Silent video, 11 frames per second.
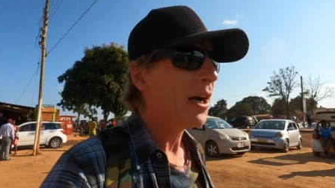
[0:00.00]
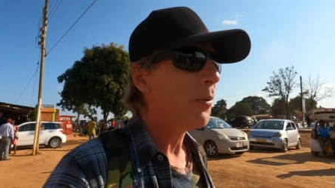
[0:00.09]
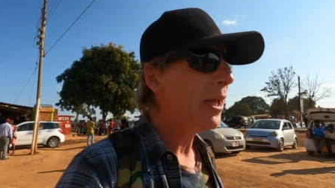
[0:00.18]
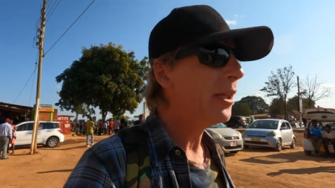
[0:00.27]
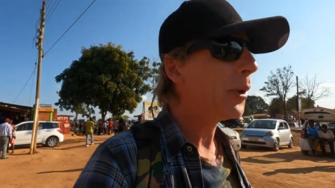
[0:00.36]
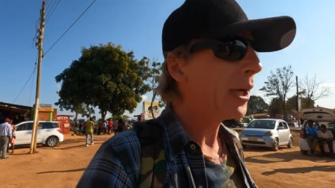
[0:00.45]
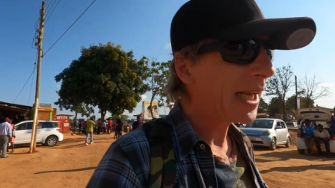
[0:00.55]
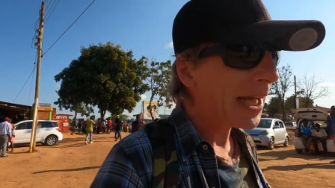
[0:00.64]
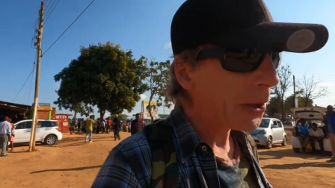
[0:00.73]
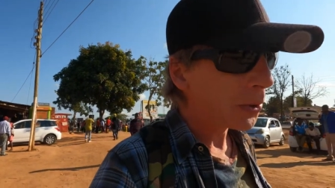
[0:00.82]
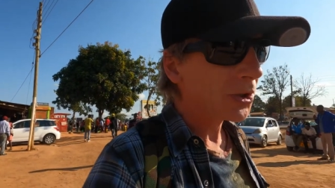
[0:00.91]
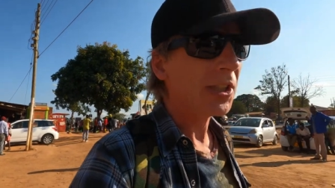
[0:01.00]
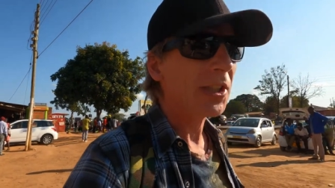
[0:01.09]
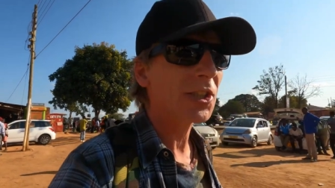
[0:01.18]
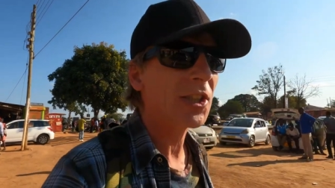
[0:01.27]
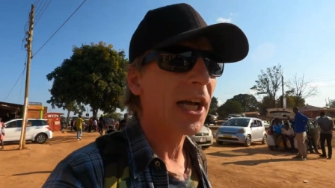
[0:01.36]
And when there were clouds in
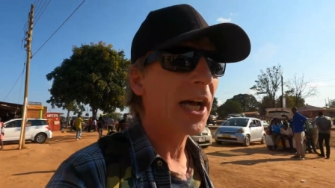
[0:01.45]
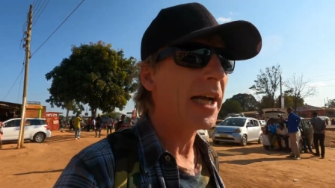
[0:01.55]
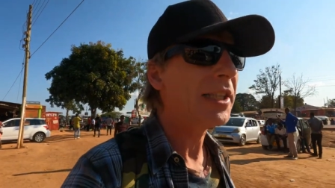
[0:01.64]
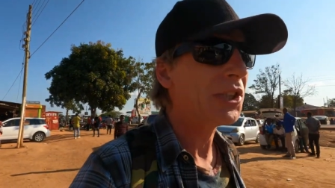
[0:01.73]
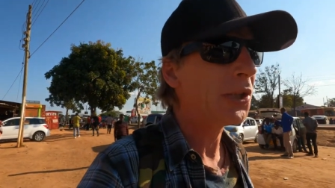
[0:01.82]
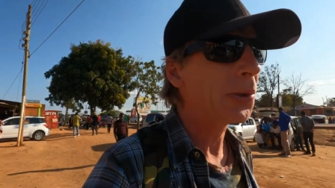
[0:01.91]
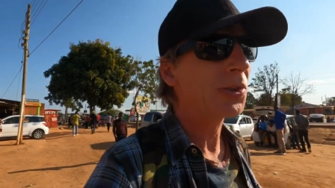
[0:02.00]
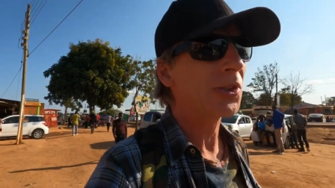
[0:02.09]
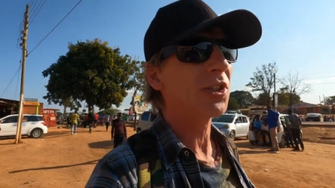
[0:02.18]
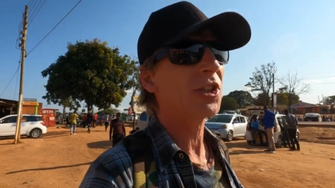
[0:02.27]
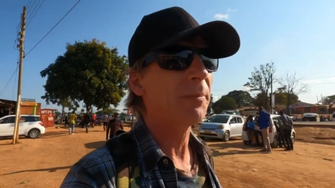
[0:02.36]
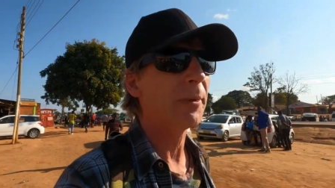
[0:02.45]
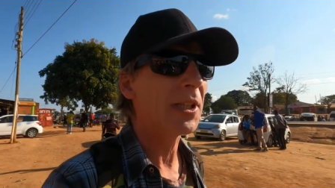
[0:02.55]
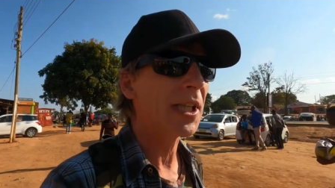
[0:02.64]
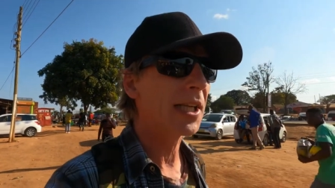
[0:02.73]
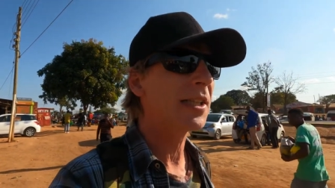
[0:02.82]
the sky, Chiuta
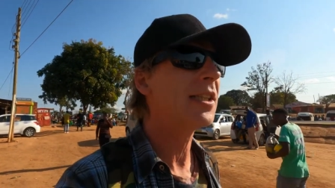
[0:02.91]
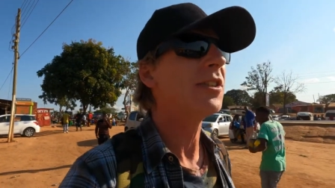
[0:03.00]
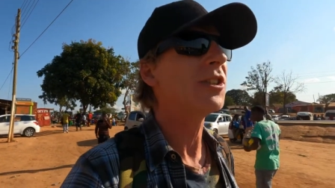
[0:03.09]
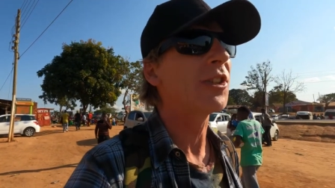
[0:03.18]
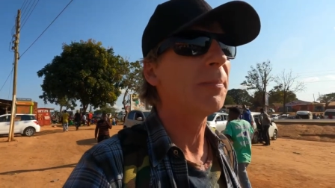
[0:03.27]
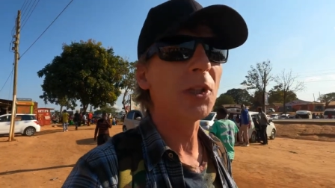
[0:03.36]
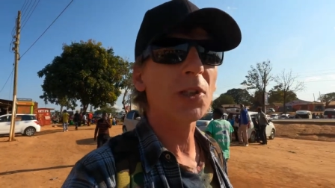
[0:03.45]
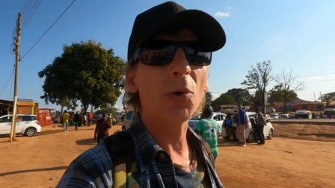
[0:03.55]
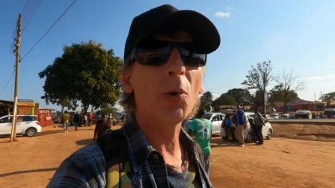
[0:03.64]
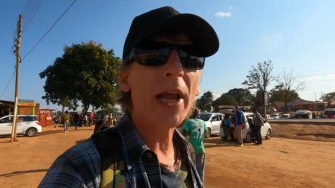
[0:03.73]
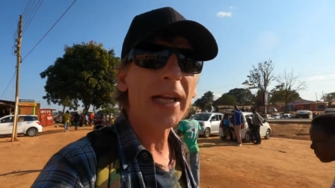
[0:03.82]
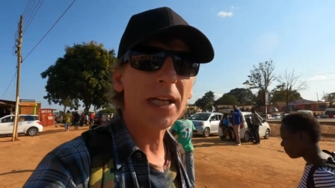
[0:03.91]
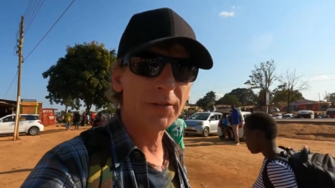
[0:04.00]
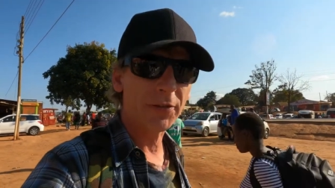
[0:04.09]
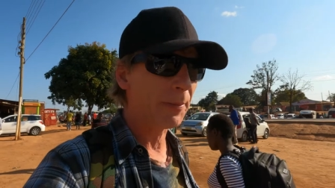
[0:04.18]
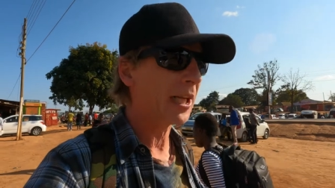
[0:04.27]
summoned the, summoned the
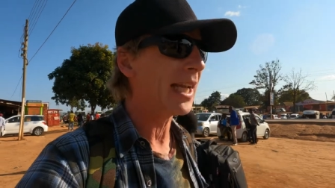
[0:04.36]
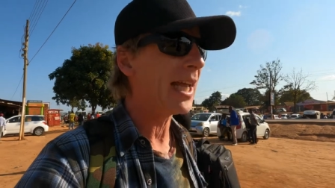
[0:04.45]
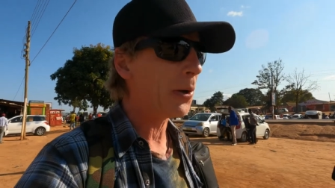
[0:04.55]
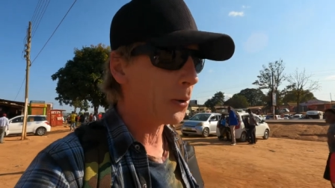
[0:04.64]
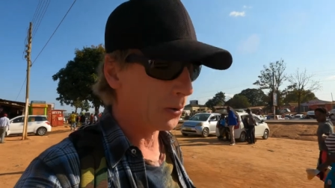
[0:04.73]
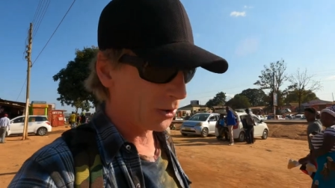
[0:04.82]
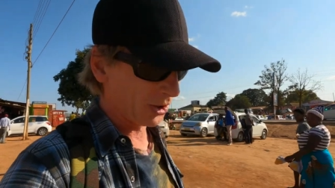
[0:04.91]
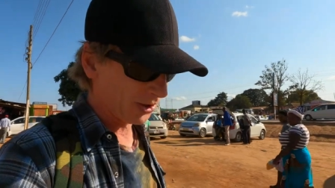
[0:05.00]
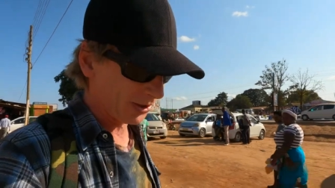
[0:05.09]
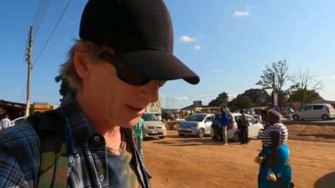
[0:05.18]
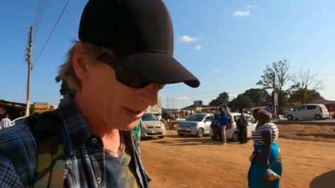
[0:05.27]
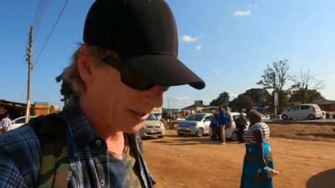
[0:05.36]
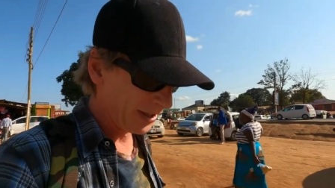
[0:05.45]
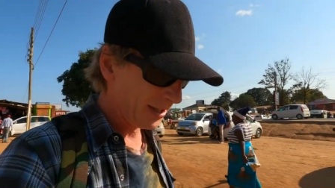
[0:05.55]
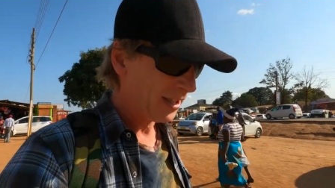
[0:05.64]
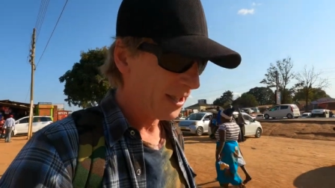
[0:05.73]
rain from the clouds.
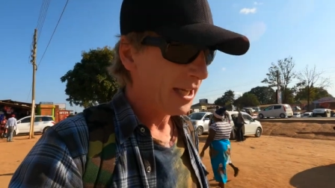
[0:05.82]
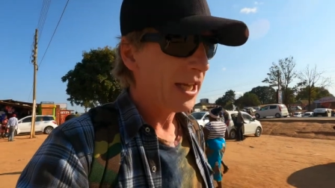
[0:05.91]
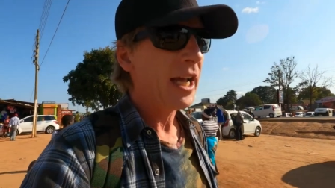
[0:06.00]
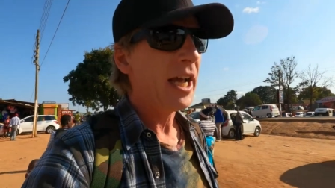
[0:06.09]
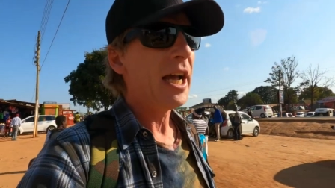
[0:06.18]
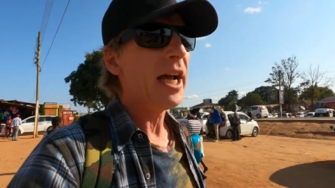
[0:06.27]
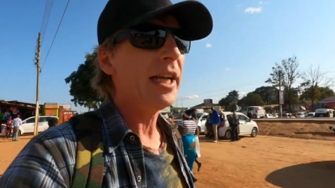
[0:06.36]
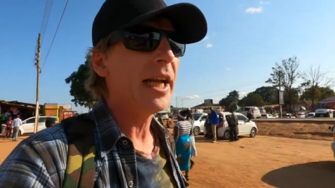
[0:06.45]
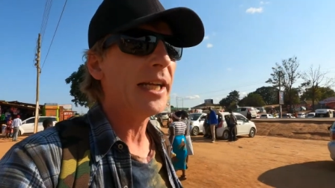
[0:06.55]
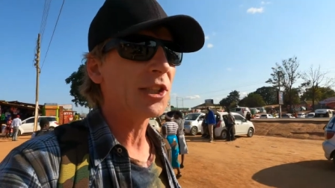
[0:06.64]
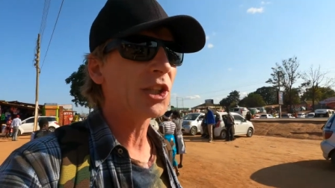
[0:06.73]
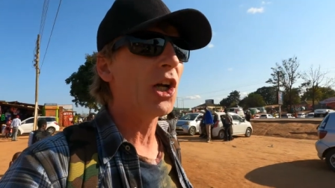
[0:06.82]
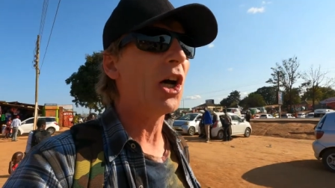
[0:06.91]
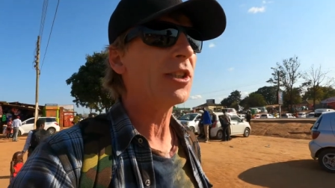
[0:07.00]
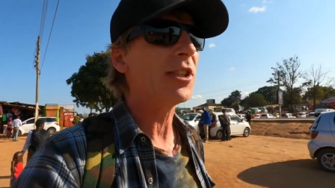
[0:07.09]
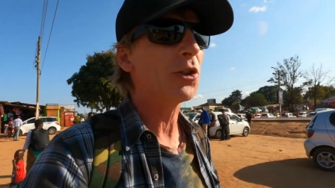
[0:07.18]
And then it
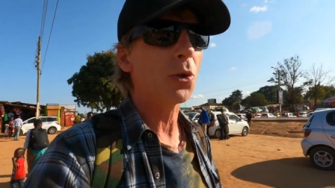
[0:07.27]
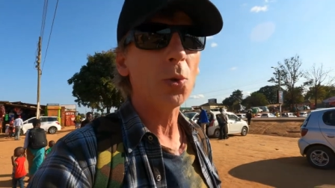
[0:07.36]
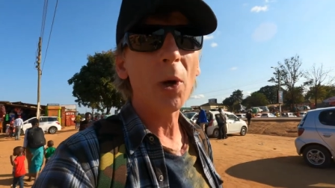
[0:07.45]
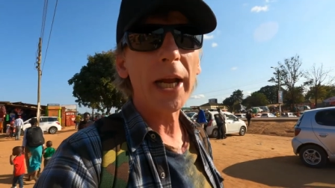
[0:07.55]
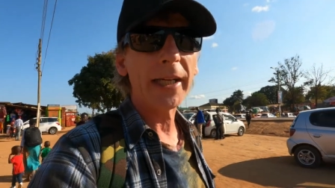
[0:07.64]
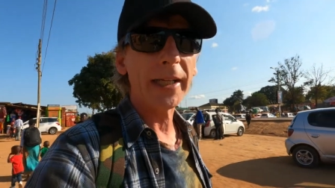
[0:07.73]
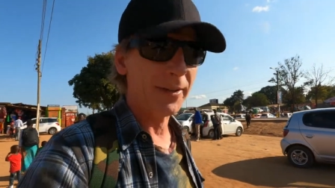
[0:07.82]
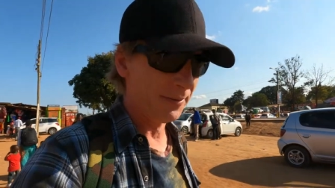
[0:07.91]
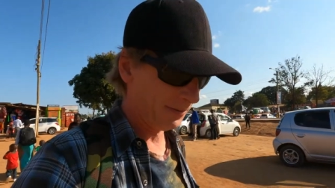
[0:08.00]
started to rain.